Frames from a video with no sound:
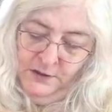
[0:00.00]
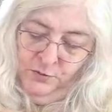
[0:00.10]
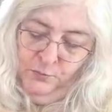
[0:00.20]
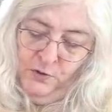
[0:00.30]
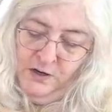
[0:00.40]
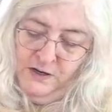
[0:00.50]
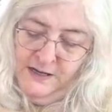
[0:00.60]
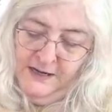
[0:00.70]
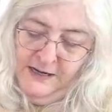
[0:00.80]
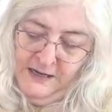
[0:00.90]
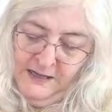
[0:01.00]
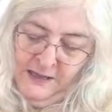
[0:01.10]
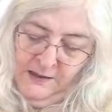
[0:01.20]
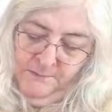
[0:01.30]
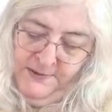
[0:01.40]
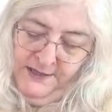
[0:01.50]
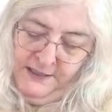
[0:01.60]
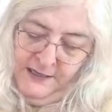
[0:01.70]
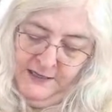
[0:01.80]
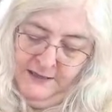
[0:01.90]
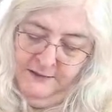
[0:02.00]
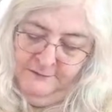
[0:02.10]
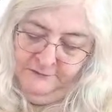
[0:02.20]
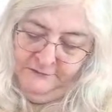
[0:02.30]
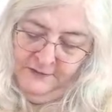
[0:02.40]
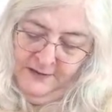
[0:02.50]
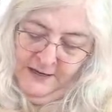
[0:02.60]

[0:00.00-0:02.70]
Why? Because